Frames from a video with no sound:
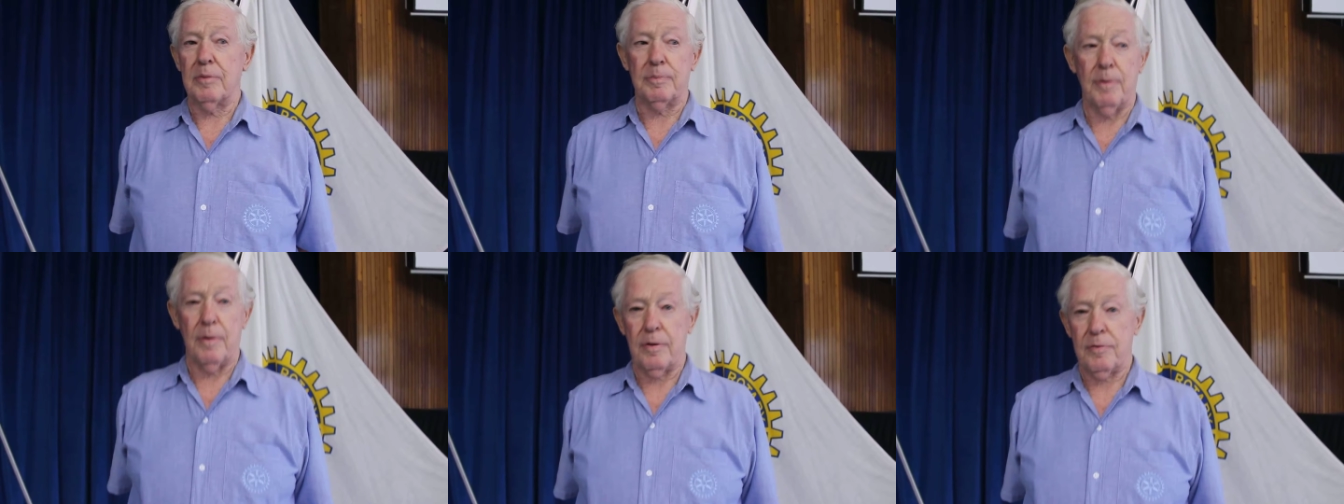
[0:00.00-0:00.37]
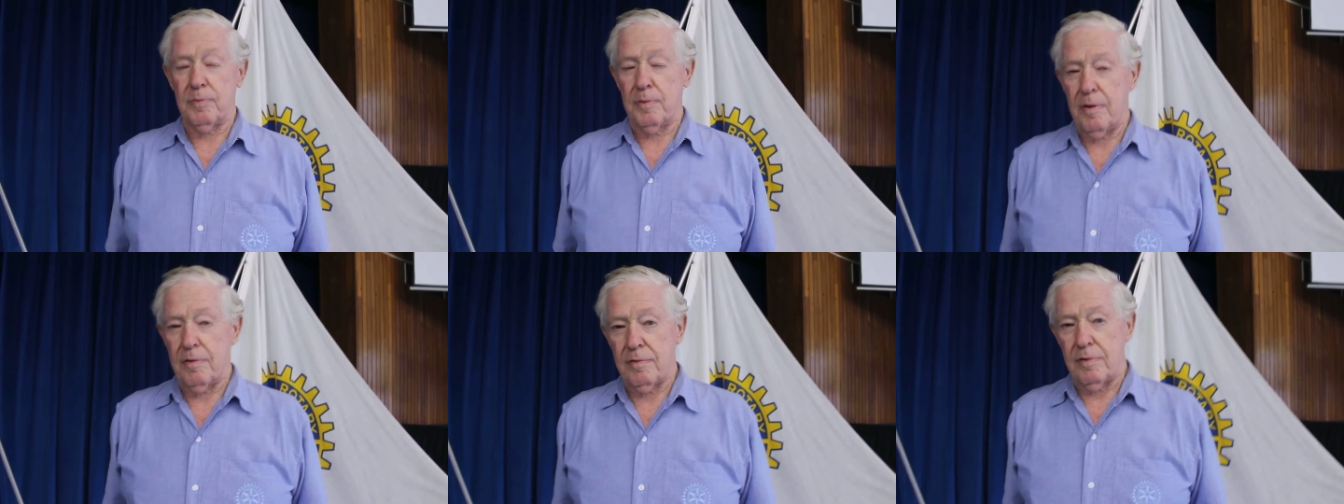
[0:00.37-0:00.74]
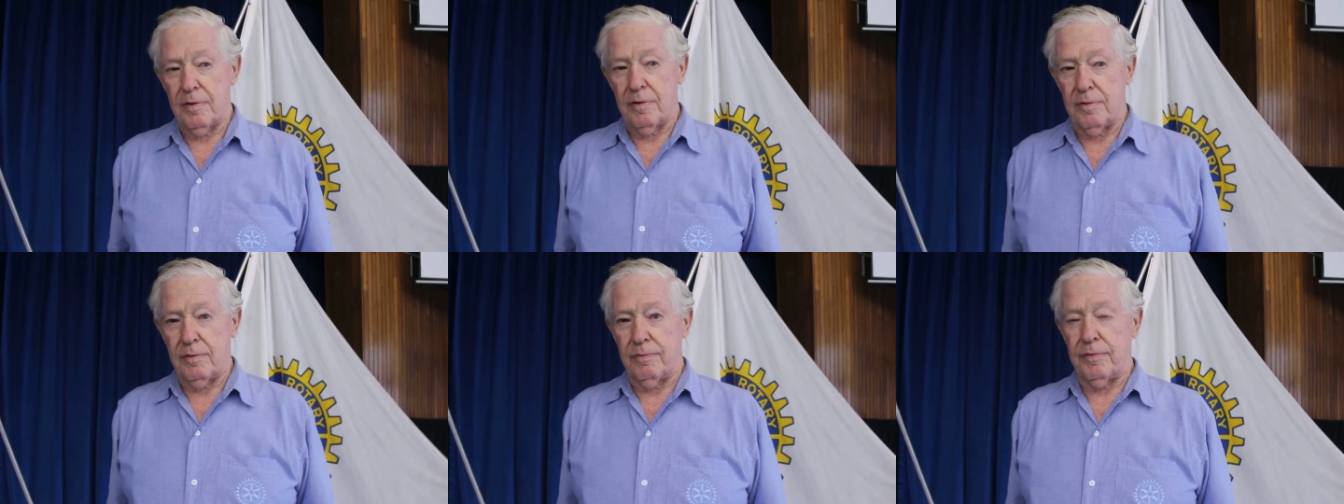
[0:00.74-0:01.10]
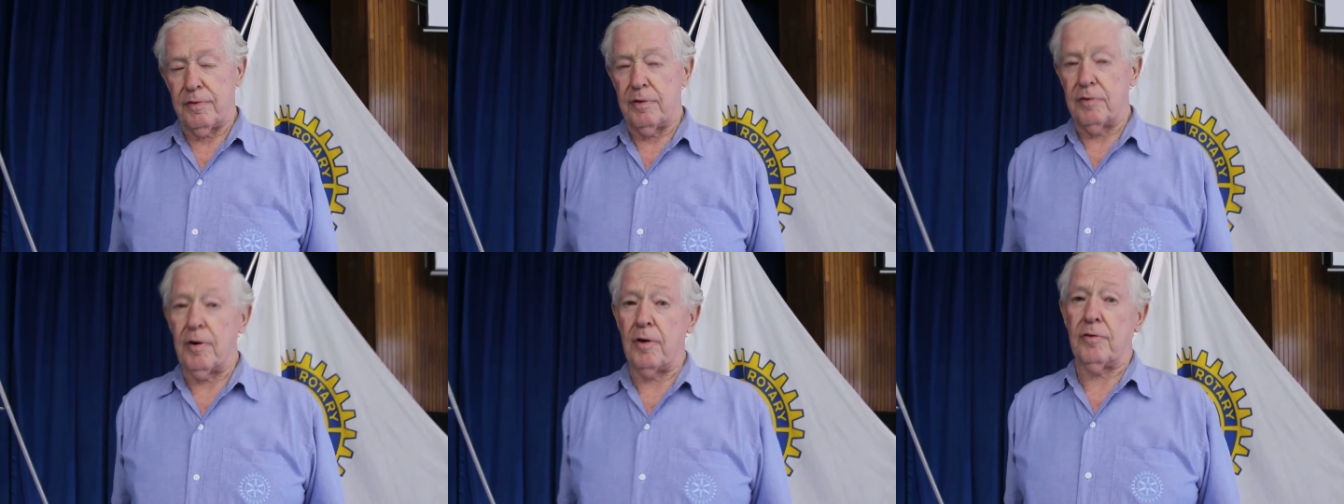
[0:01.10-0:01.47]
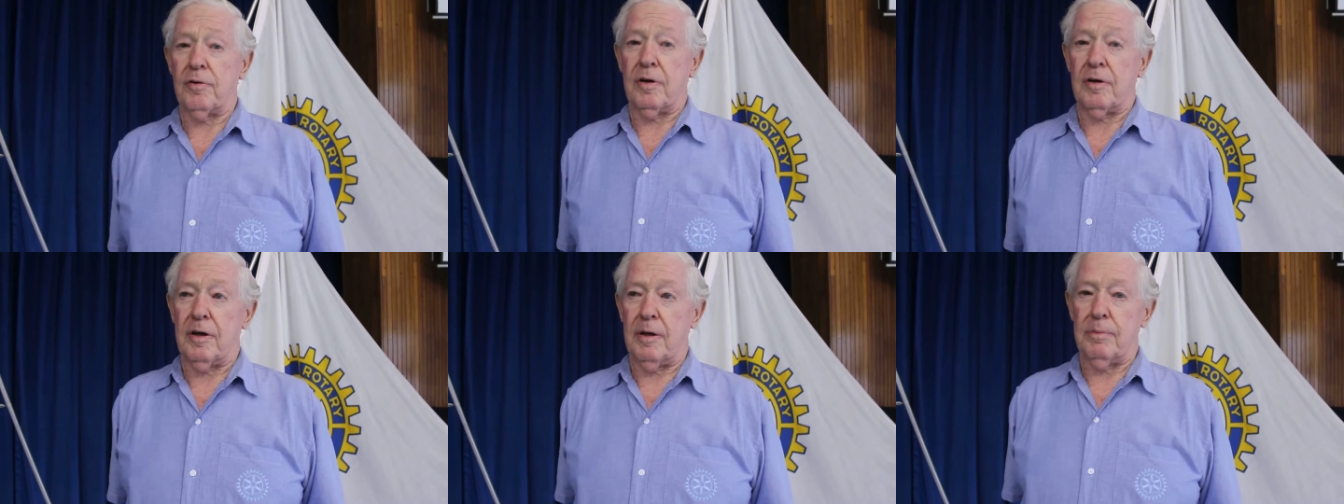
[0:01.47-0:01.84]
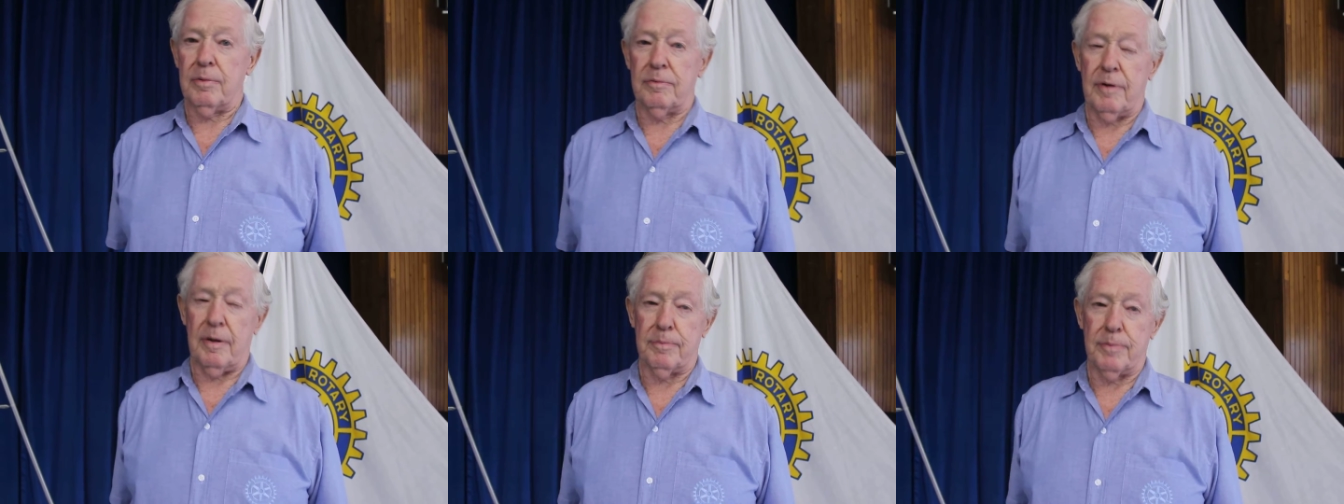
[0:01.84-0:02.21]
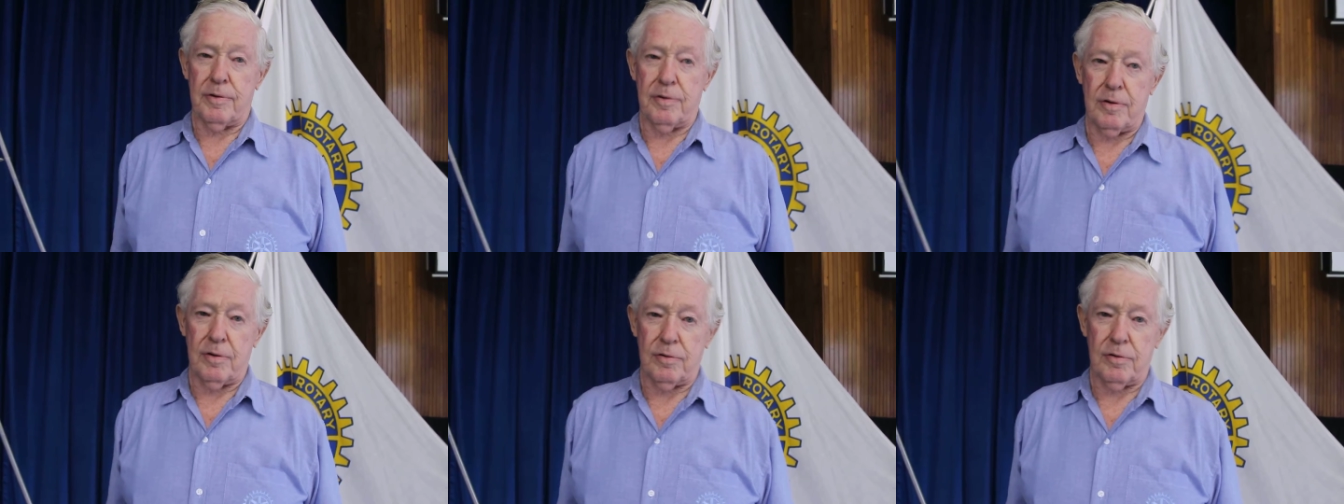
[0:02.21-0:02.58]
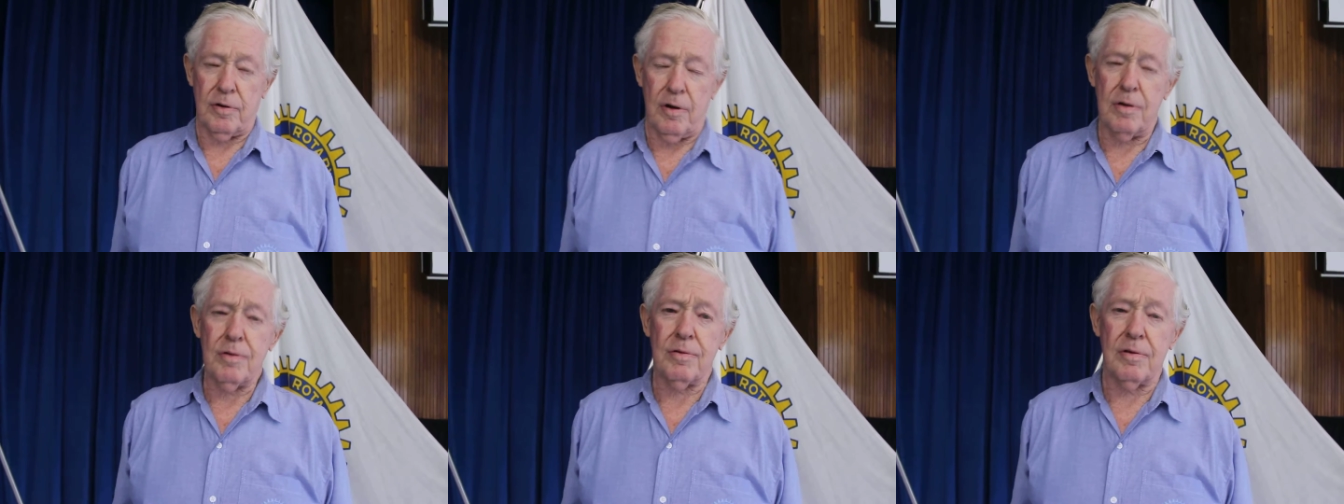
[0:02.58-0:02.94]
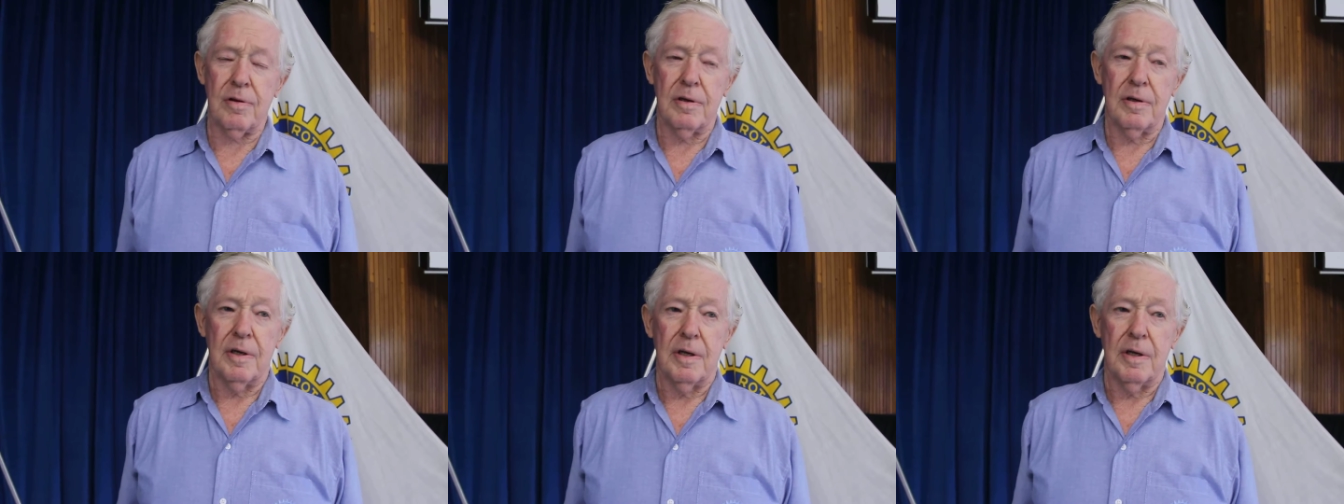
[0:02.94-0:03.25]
past president of the Rotary Club of Hibiscus Coast.